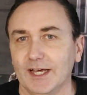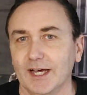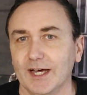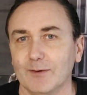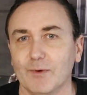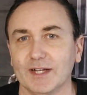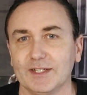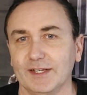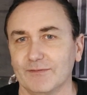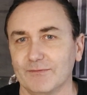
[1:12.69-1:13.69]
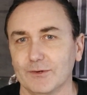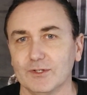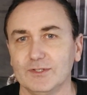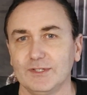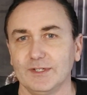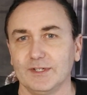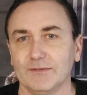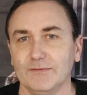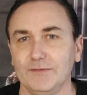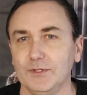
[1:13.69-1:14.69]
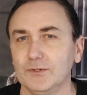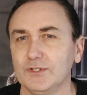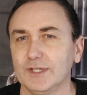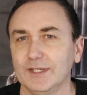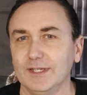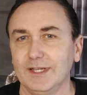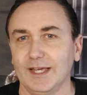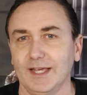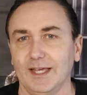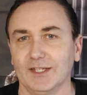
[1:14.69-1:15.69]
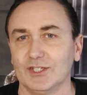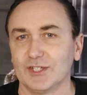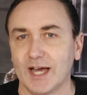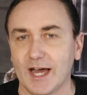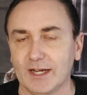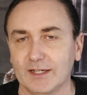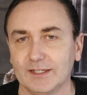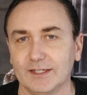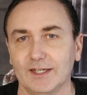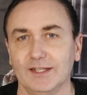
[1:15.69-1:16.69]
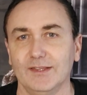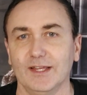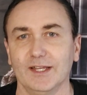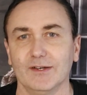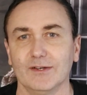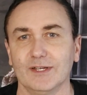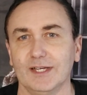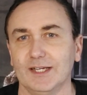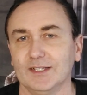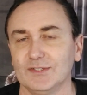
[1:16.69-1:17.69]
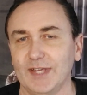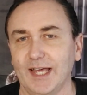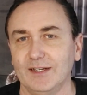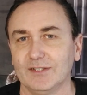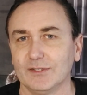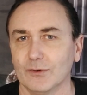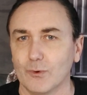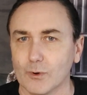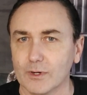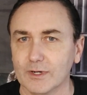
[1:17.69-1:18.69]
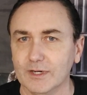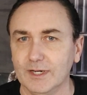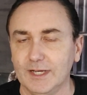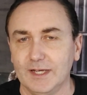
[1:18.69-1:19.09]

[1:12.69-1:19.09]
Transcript: uh, watching it first in confusion and shock, and then sadness and horror,